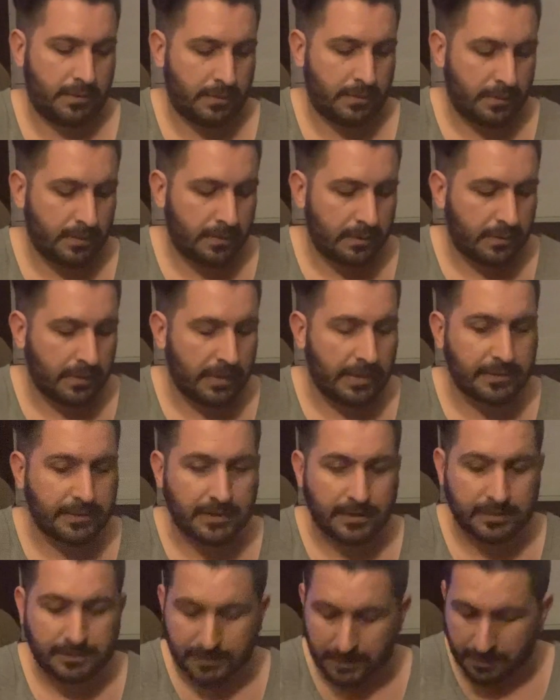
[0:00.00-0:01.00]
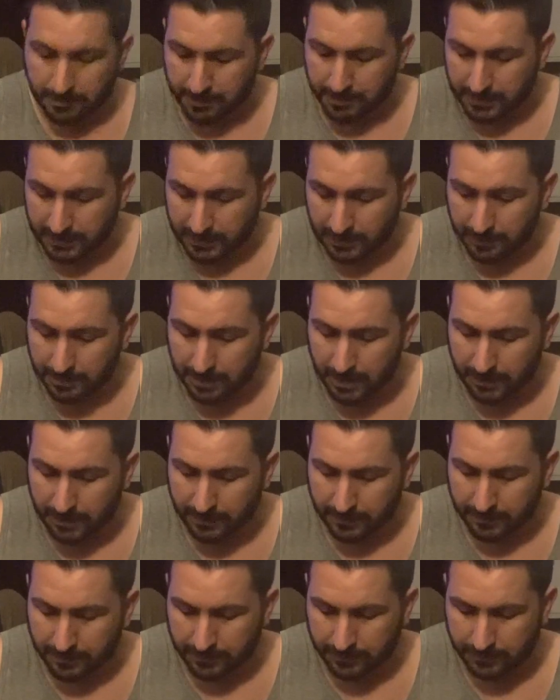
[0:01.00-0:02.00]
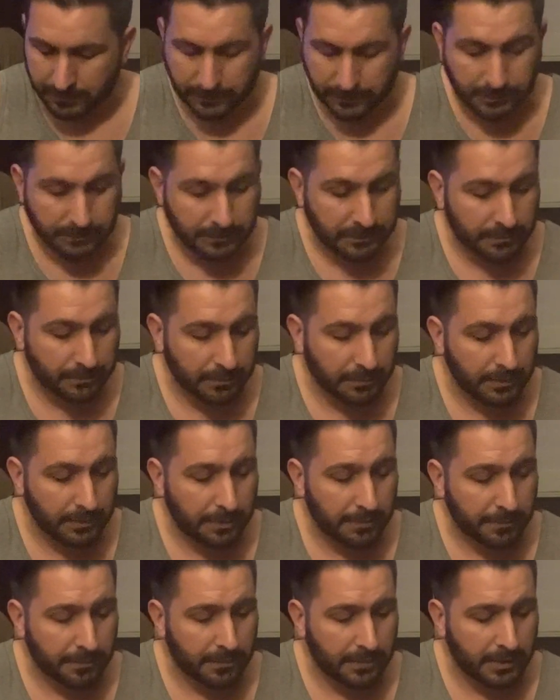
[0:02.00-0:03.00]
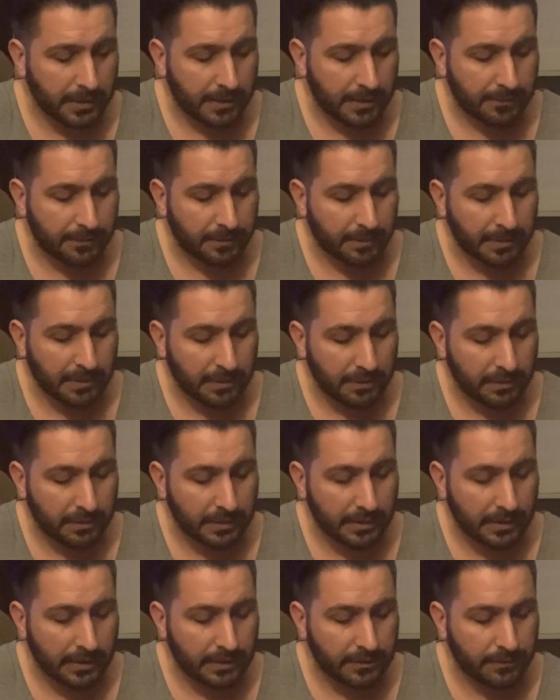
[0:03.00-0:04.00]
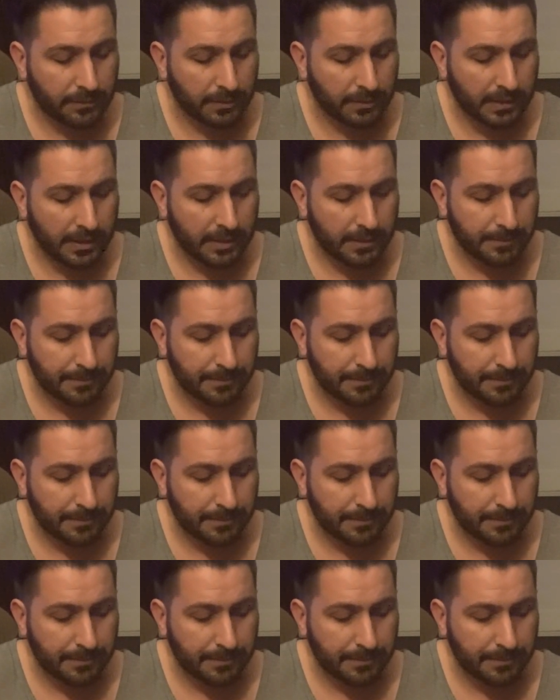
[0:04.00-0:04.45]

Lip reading: And it's that same picking pattern. Just use the root note for the F up here on the E string now.